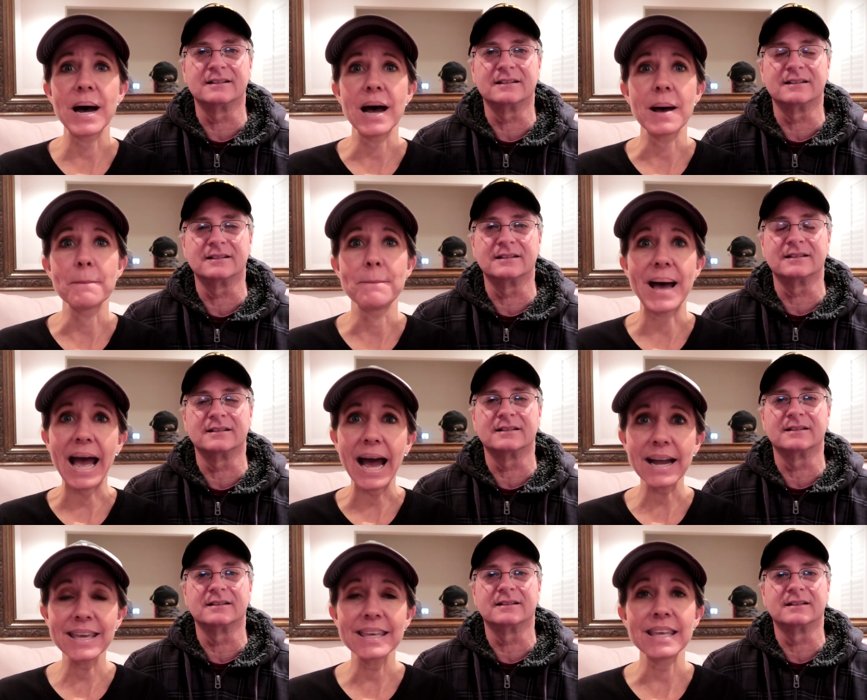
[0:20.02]
Speaker 1: but
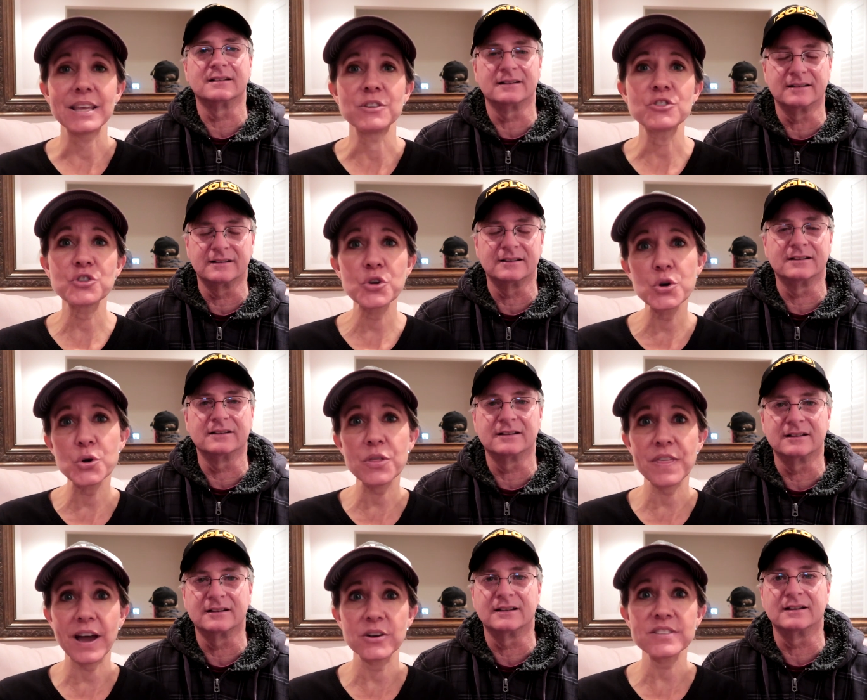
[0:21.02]
back in
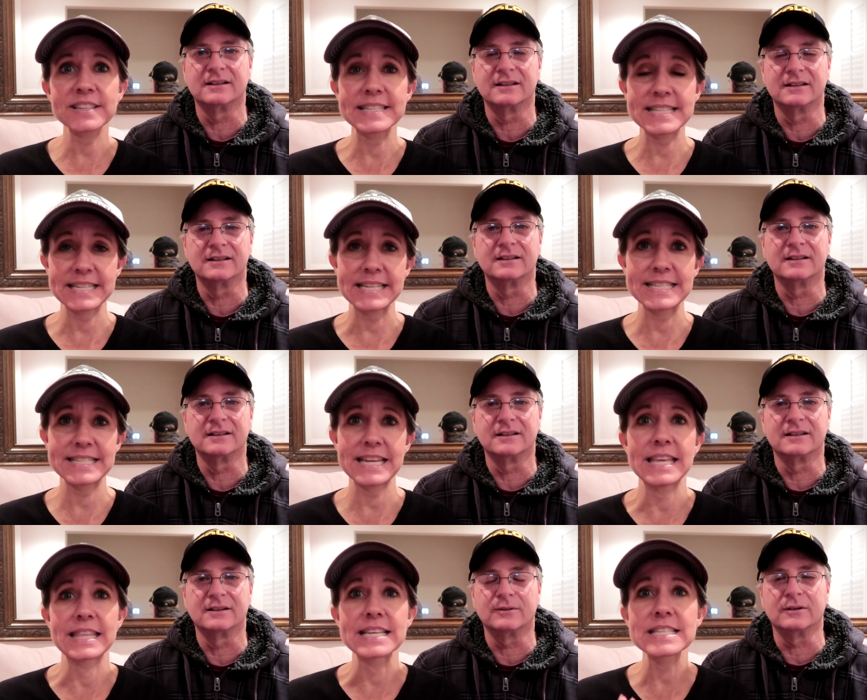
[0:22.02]

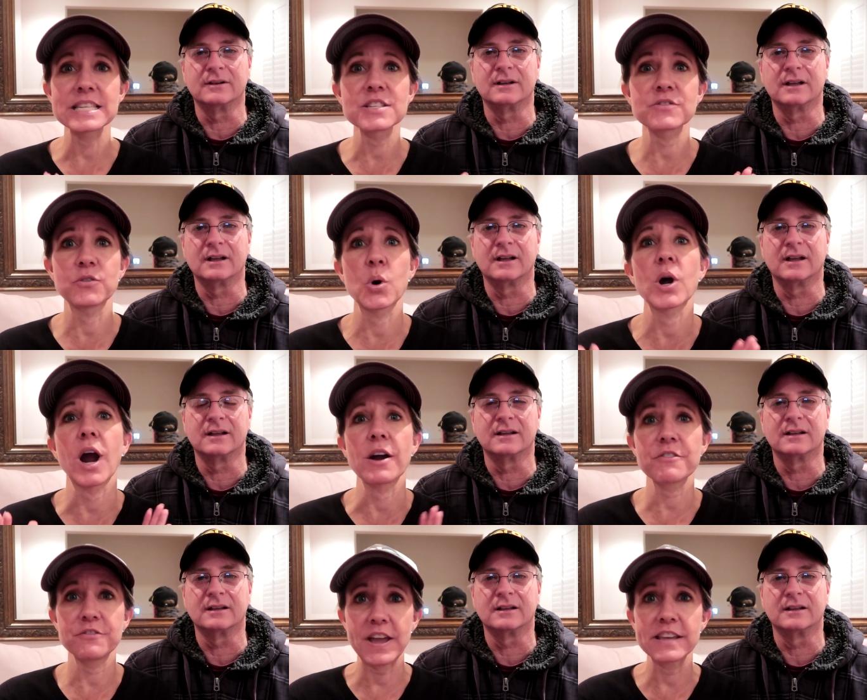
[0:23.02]
2016, this is for
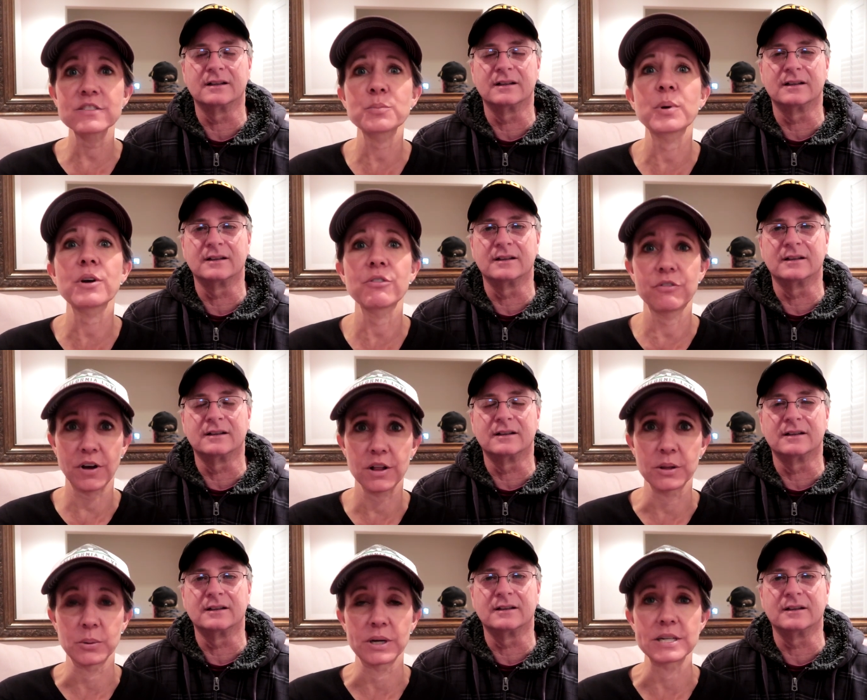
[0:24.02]
our Facebook
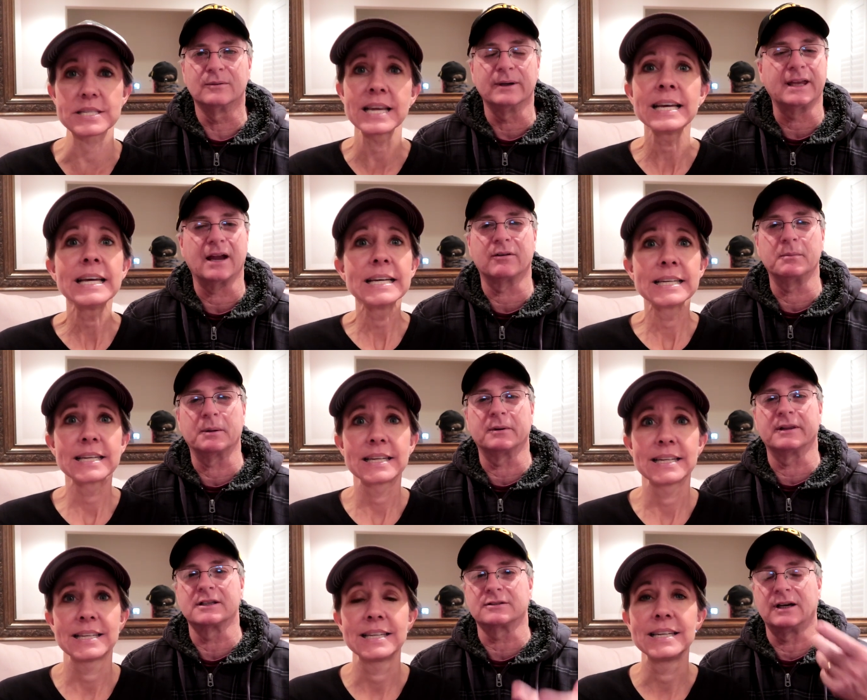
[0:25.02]
followers.
Speaker 2: We can't remember
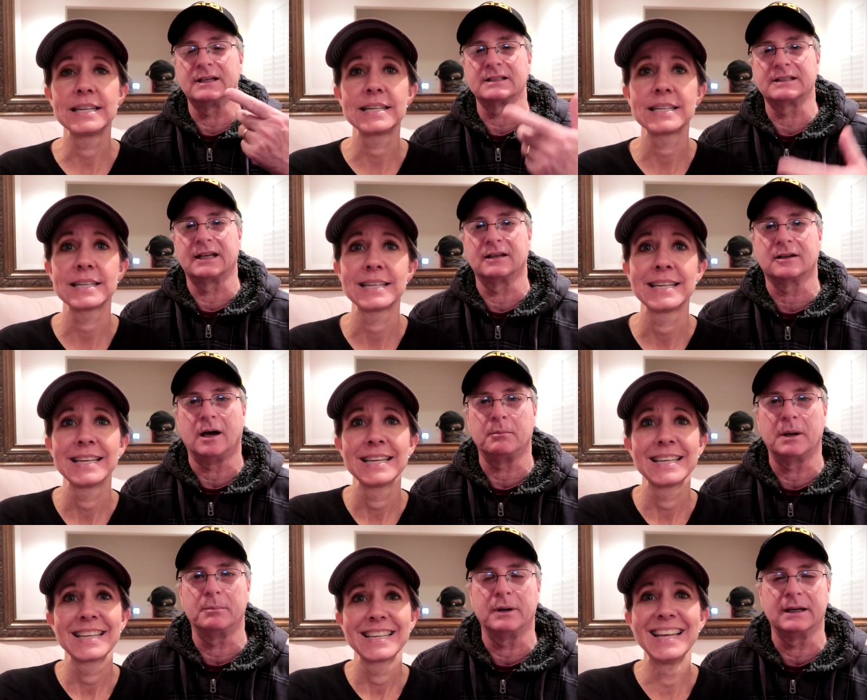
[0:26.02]
anything, so I just had to call
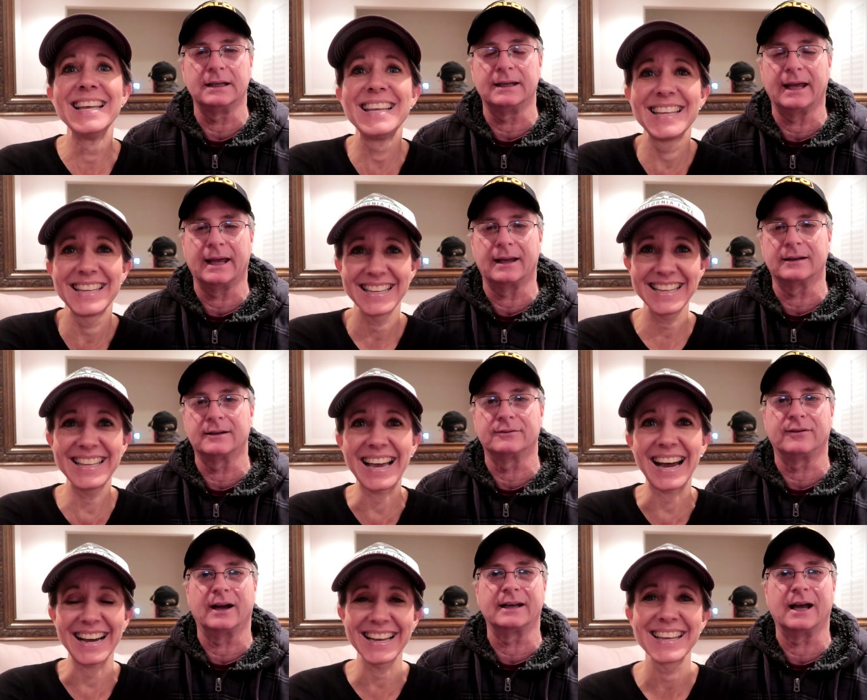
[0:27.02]
my buddy Dan to
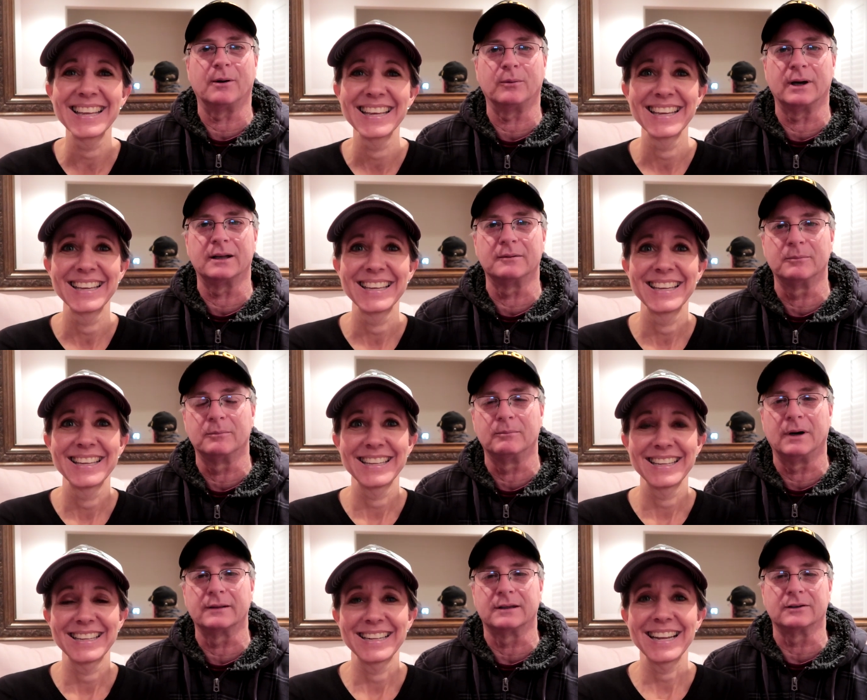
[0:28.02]
yeah. find out what
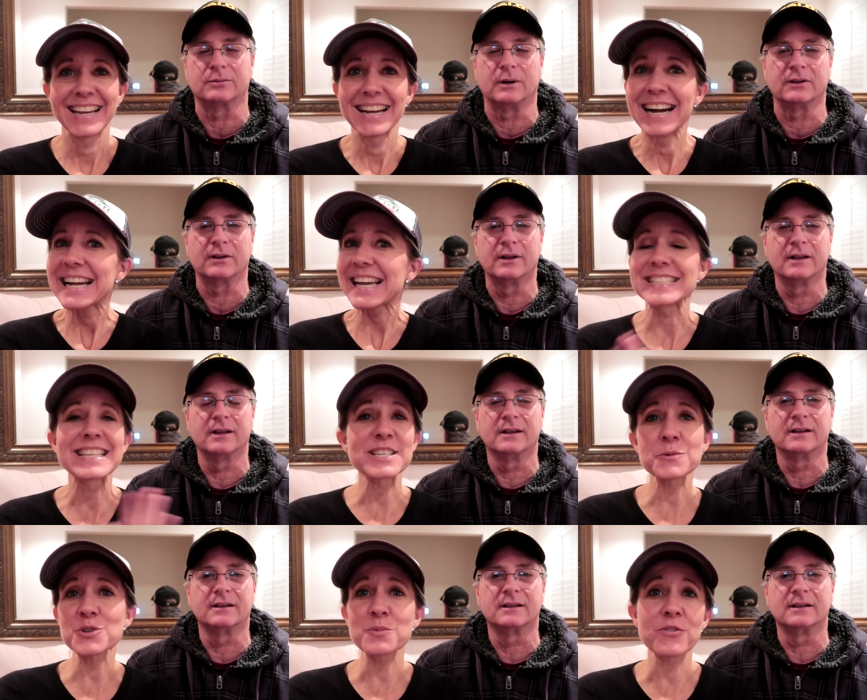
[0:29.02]
month this was.
Speaker 1: Because
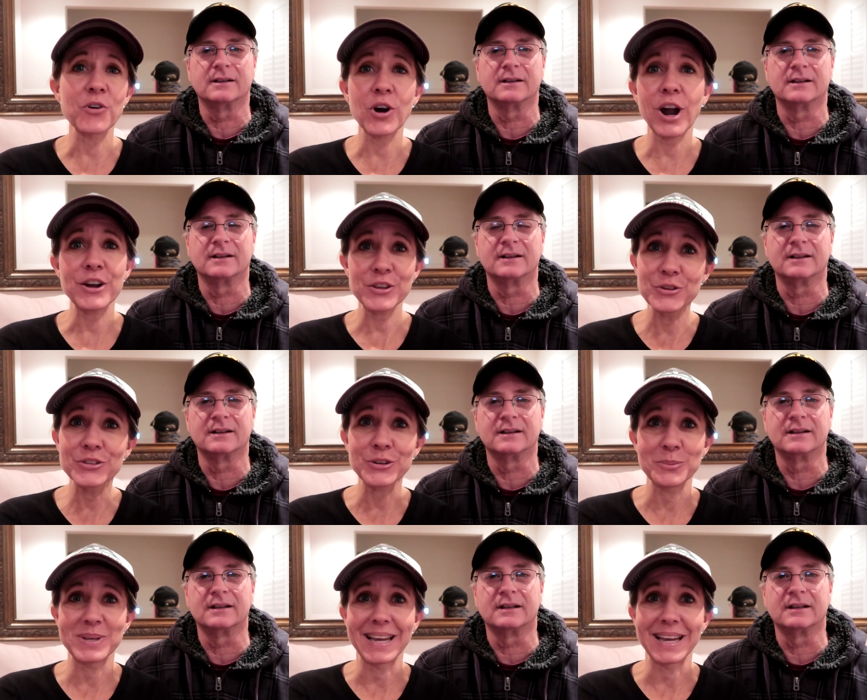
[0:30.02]
this was before our YouTube